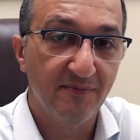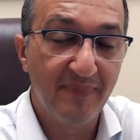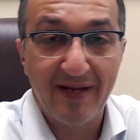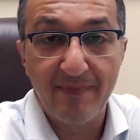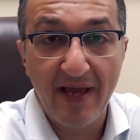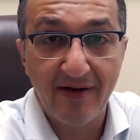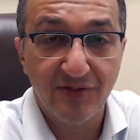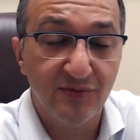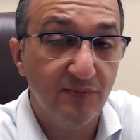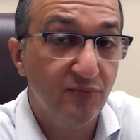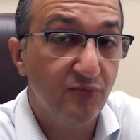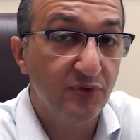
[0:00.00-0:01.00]
Bad
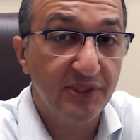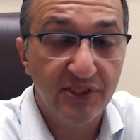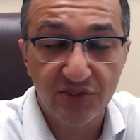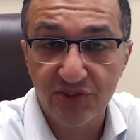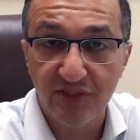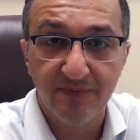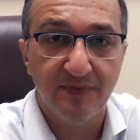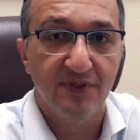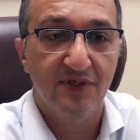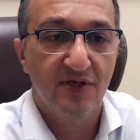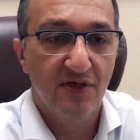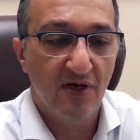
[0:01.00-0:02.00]
management, poor leadership,
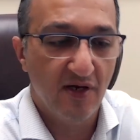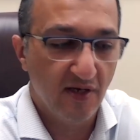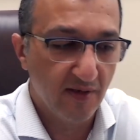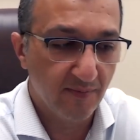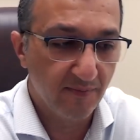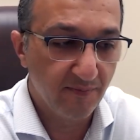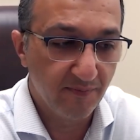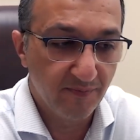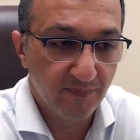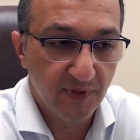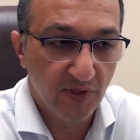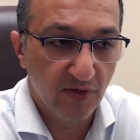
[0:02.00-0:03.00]

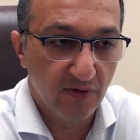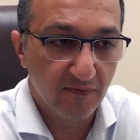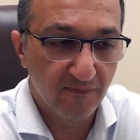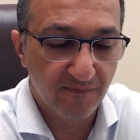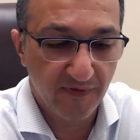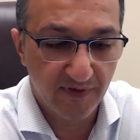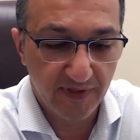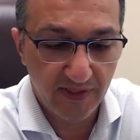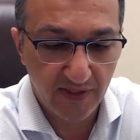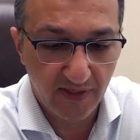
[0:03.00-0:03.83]
very